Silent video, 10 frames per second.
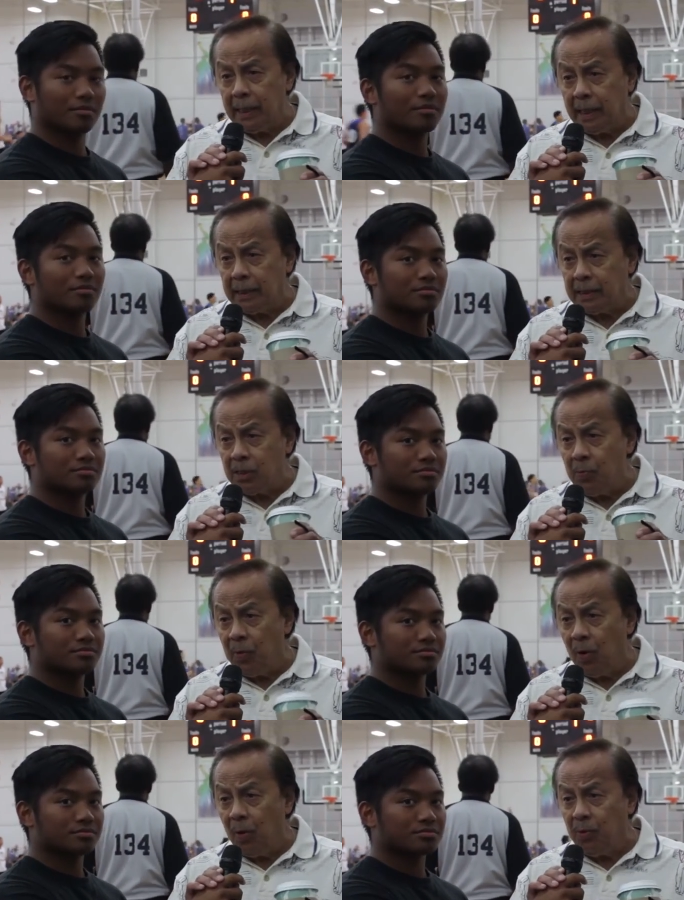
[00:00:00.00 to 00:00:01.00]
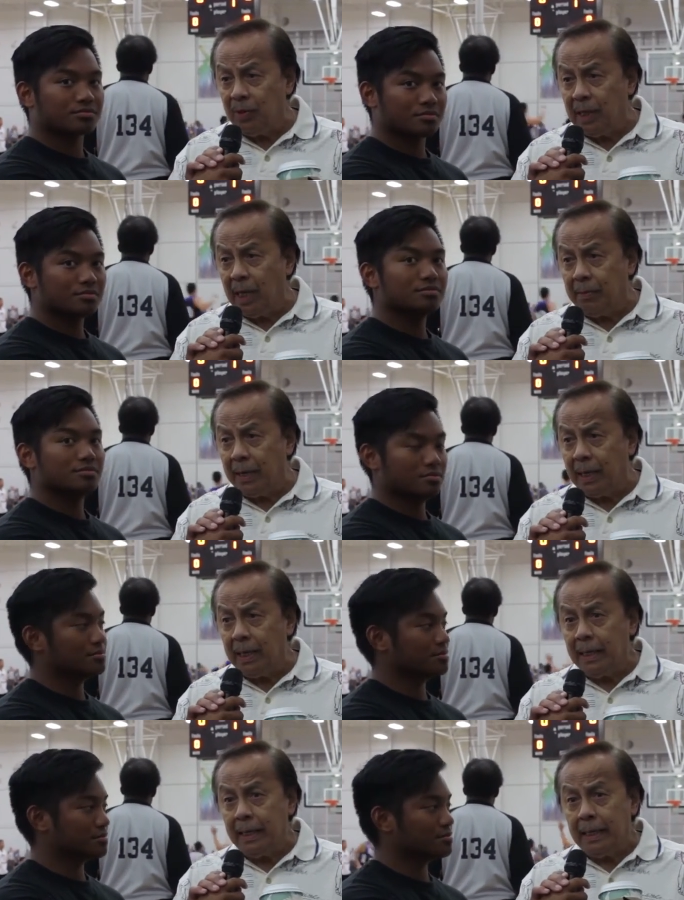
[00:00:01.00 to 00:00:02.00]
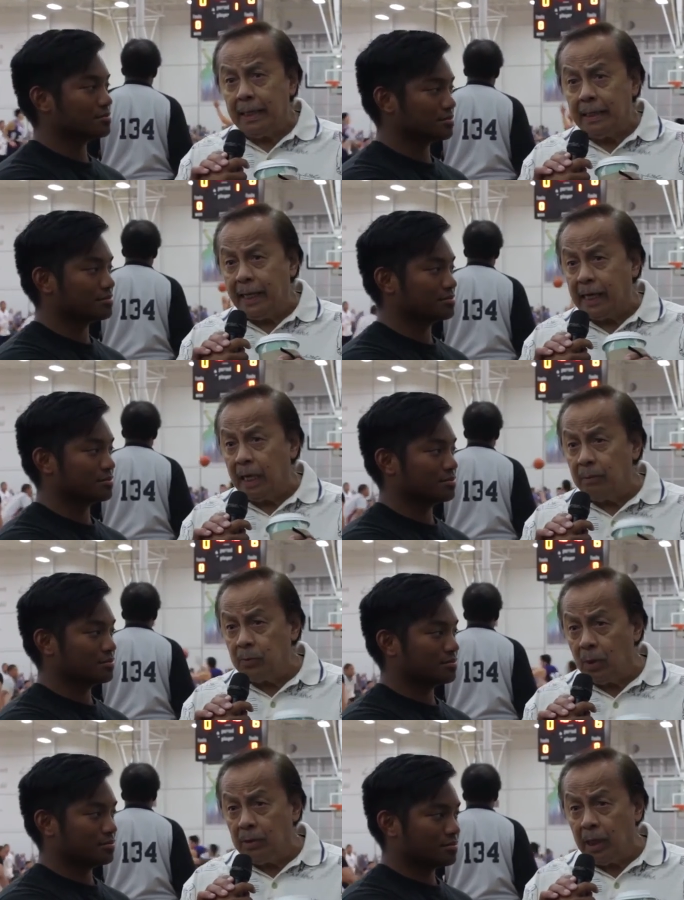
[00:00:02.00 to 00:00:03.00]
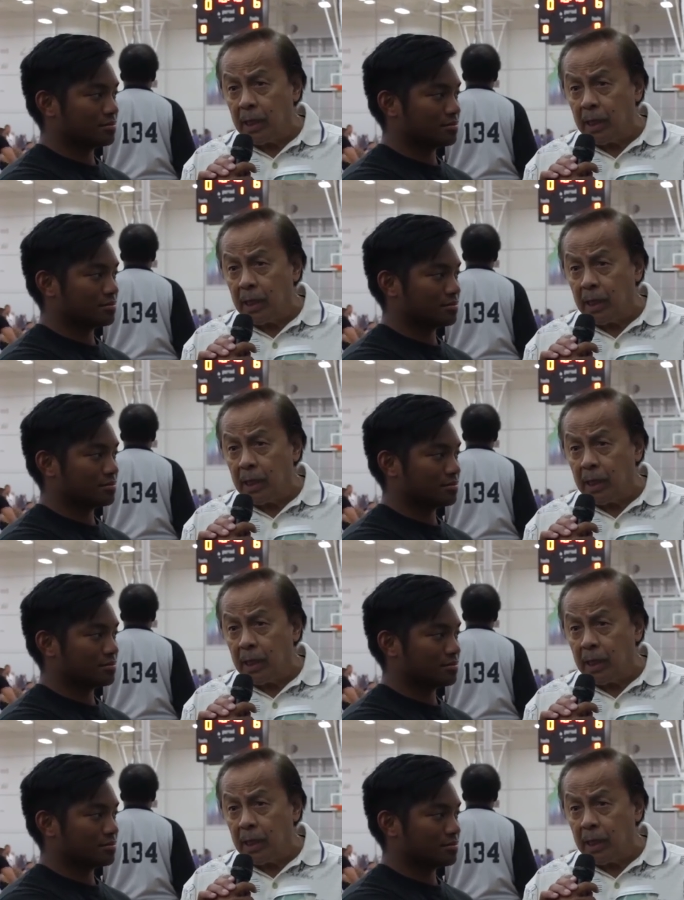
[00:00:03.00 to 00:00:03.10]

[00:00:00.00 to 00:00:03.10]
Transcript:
Speaker 1: that is involved with NABA. They came, they